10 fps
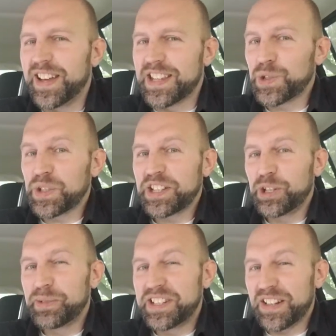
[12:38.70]
This was a
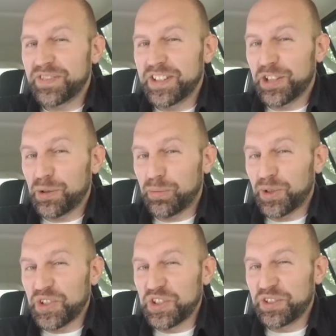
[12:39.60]
little bit different on a
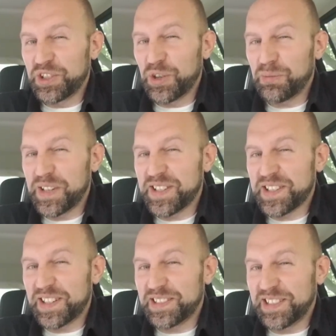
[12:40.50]
personal note
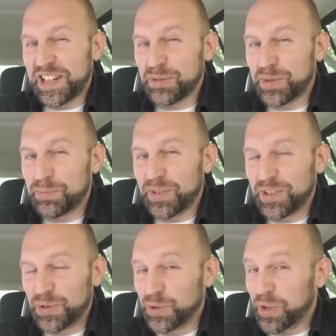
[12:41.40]
because a lot of people
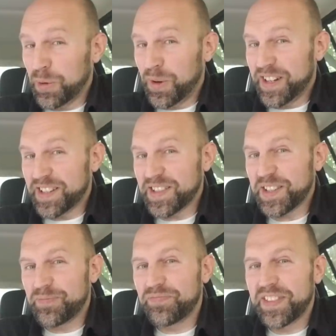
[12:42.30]
knew who I was.